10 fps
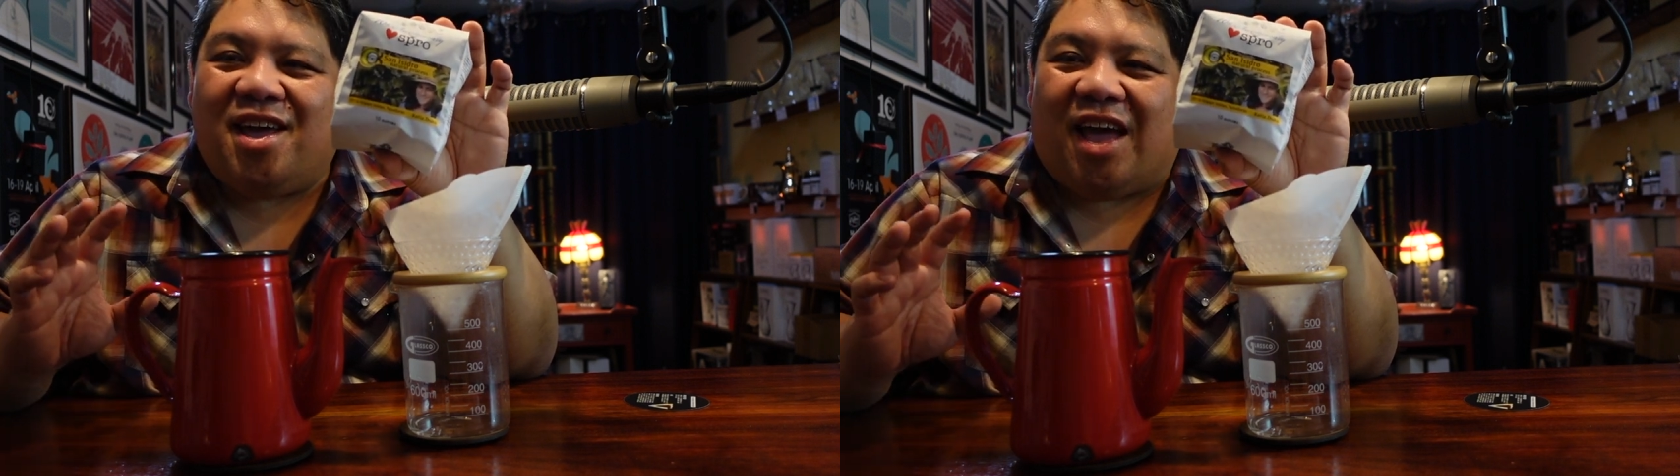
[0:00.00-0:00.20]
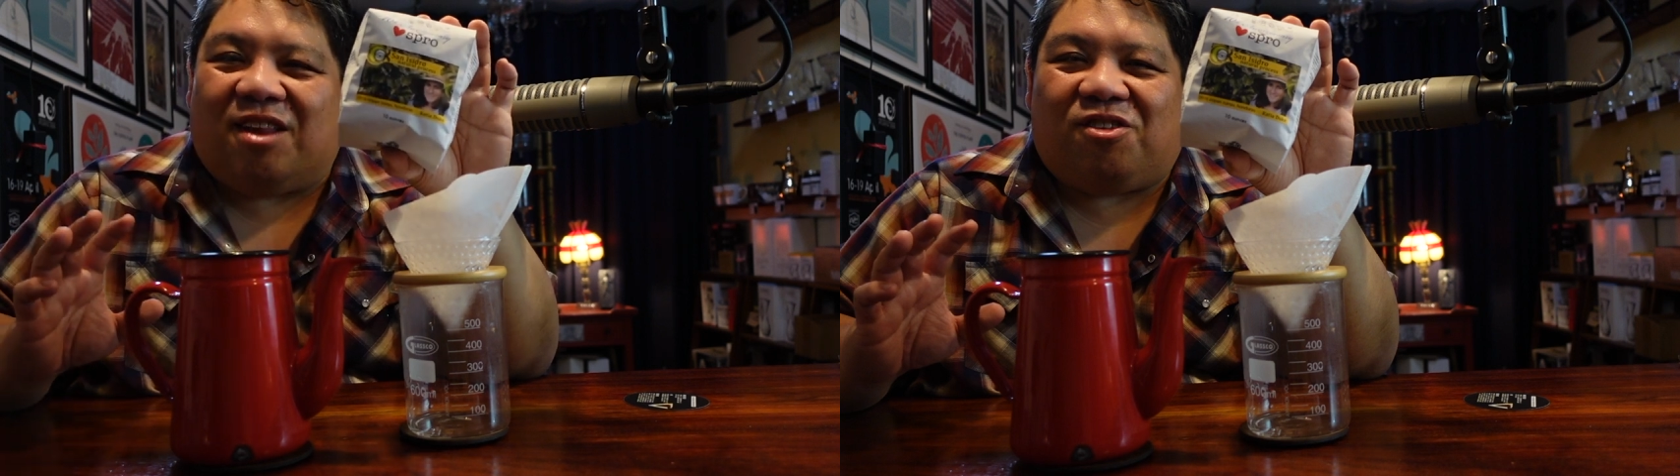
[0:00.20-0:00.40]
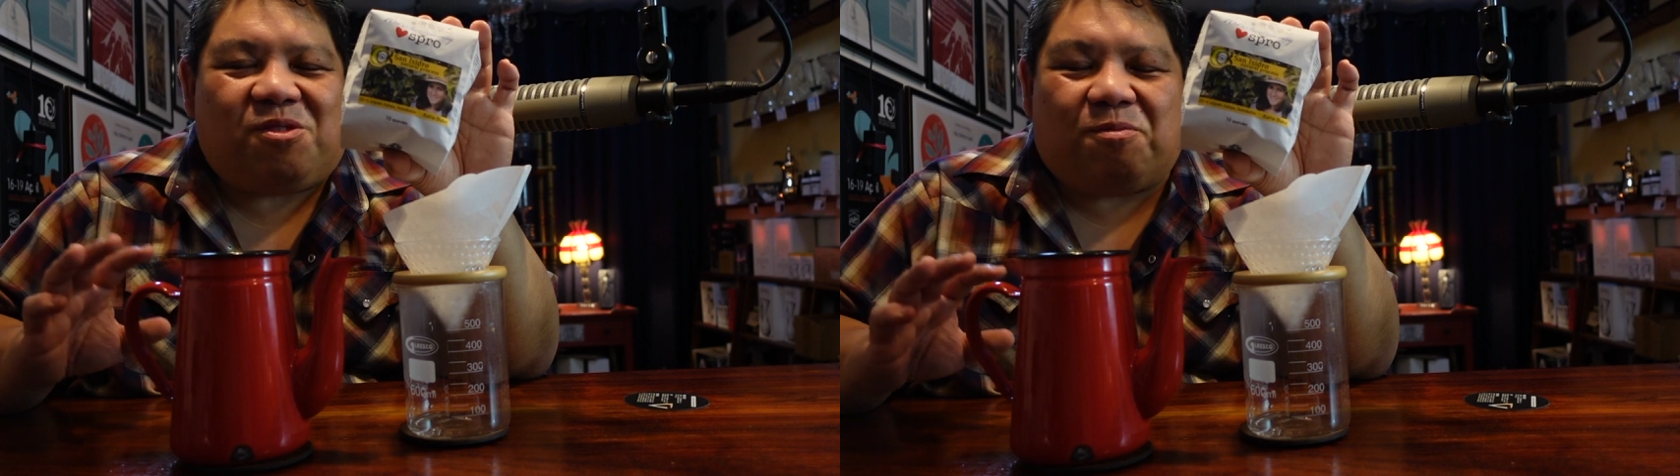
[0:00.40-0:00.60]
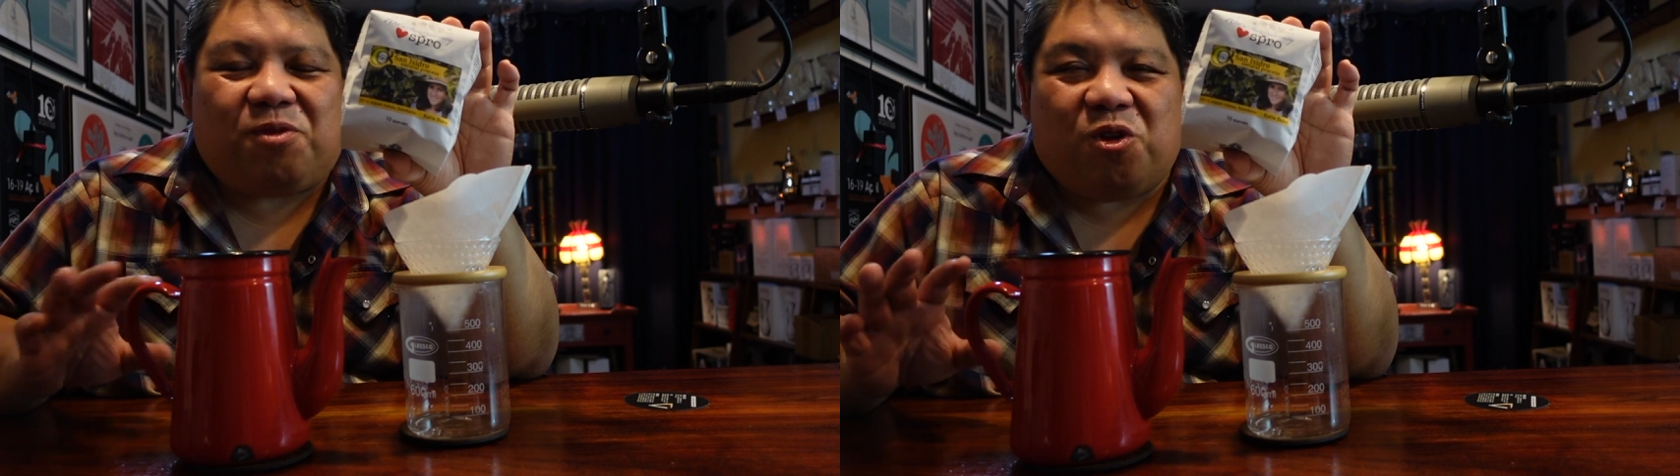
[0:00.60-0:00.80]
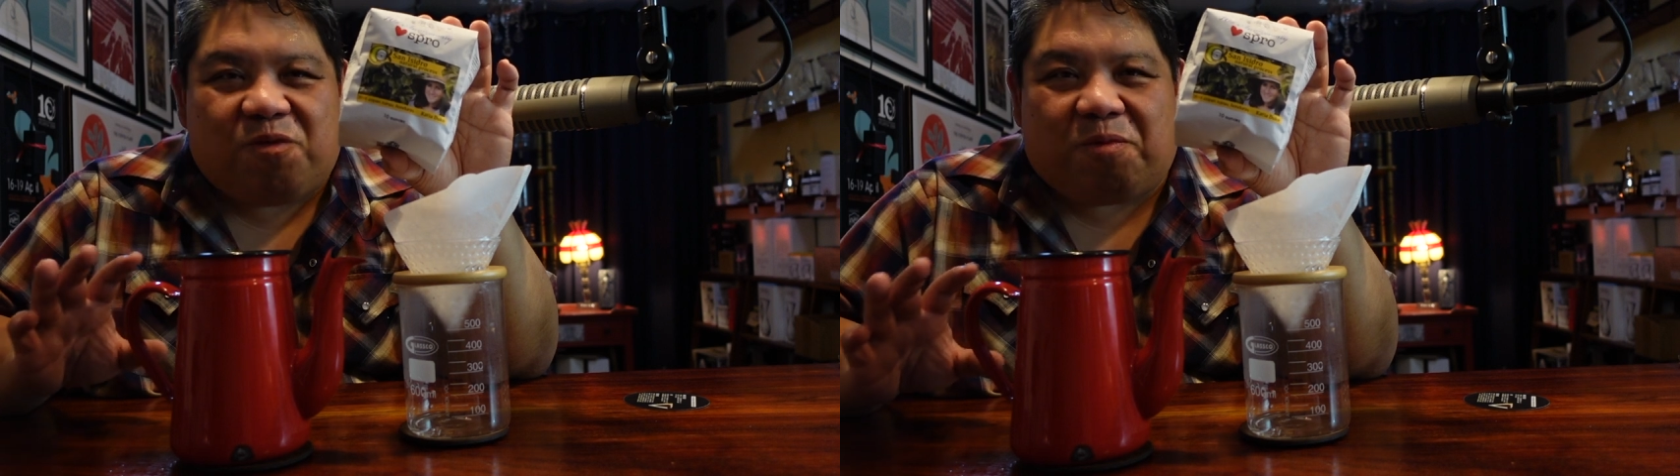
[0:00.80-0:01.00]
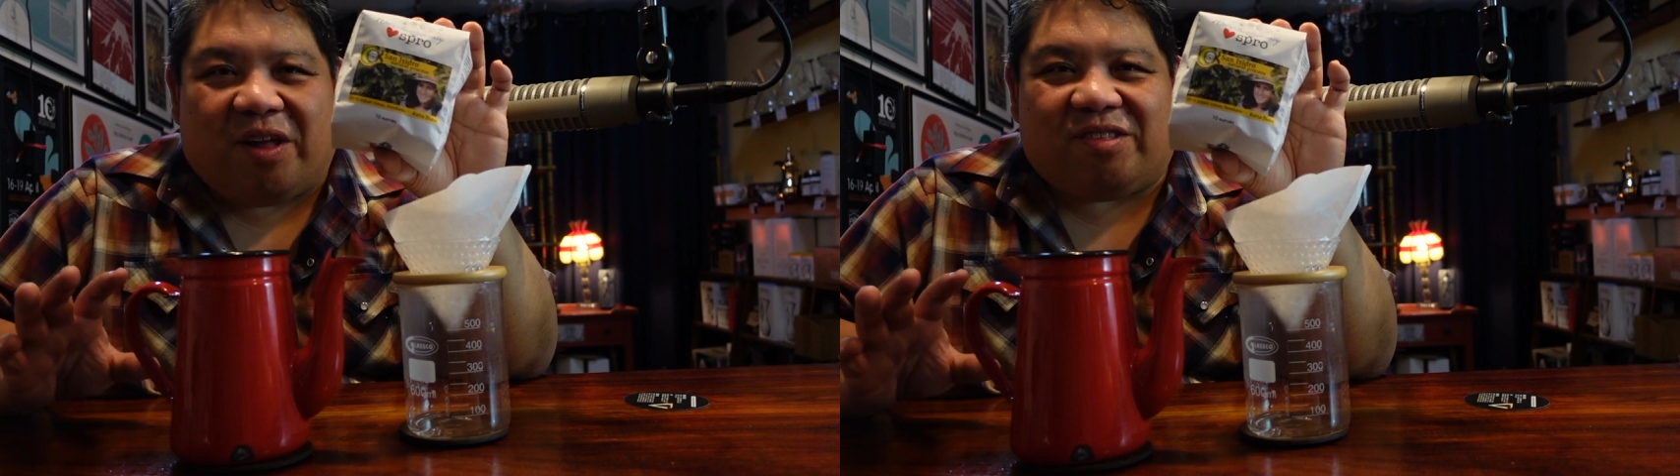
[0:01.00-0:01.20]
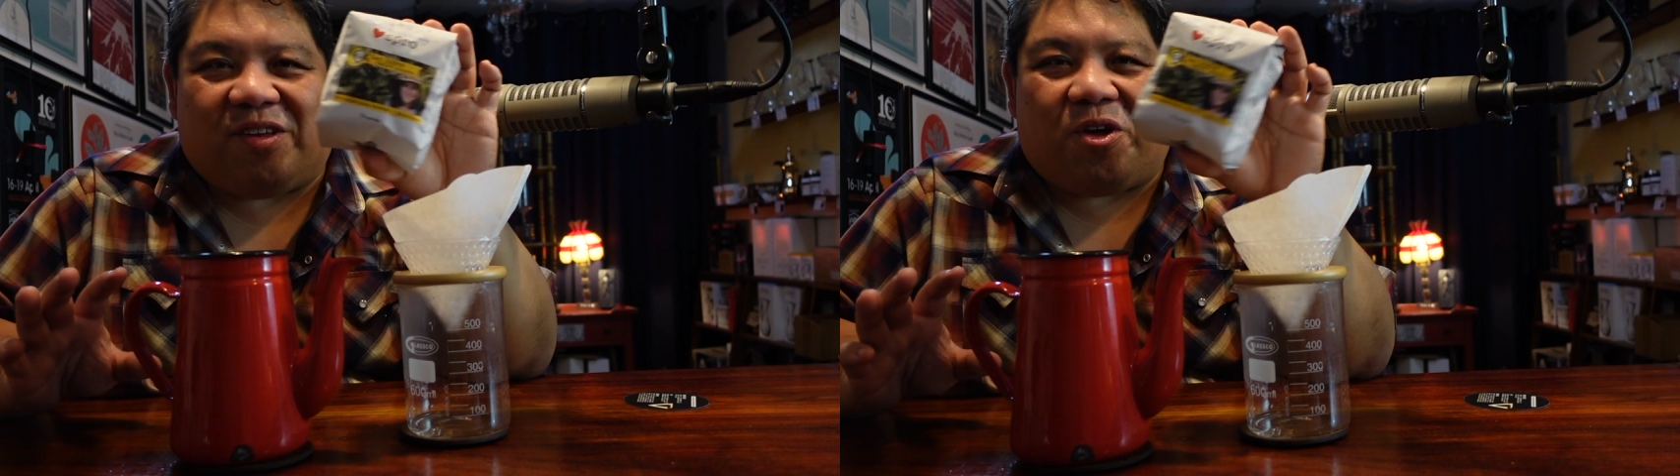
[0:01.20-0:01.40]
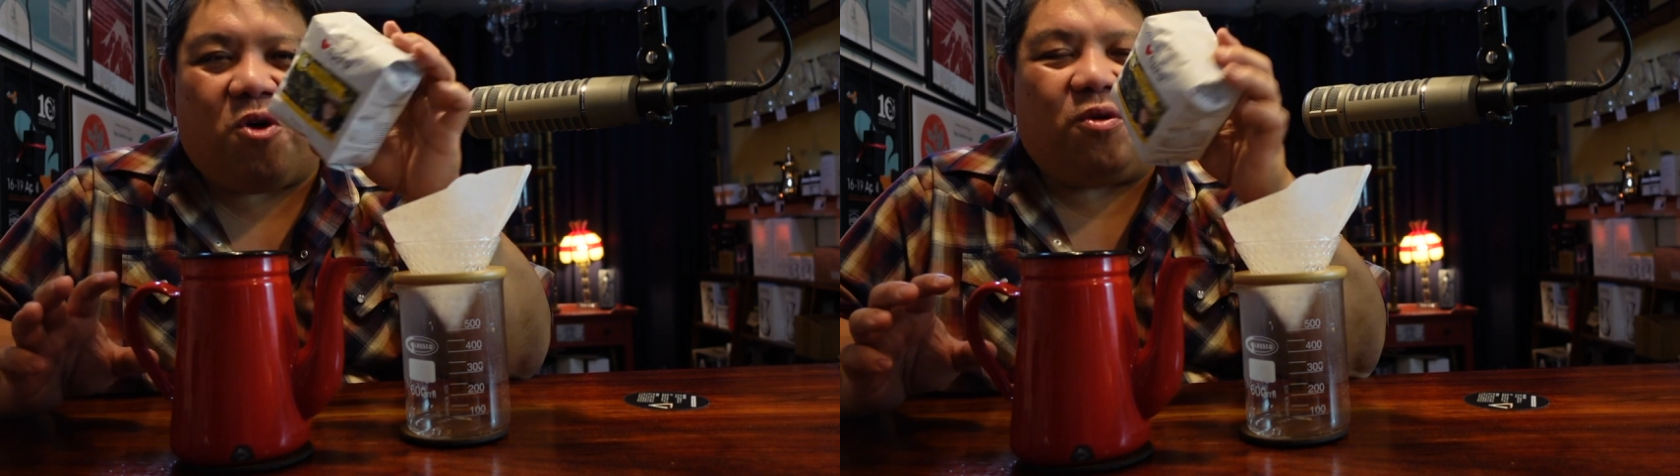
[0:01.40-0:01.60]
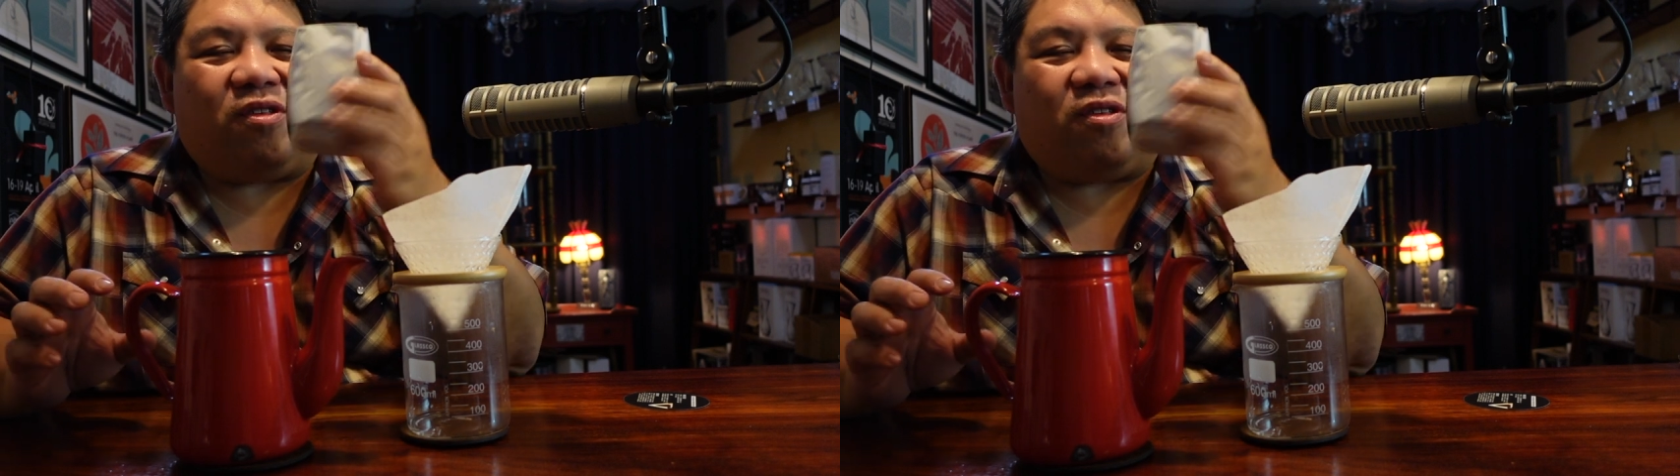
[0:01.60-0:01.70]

and it's just a beautiful place to go.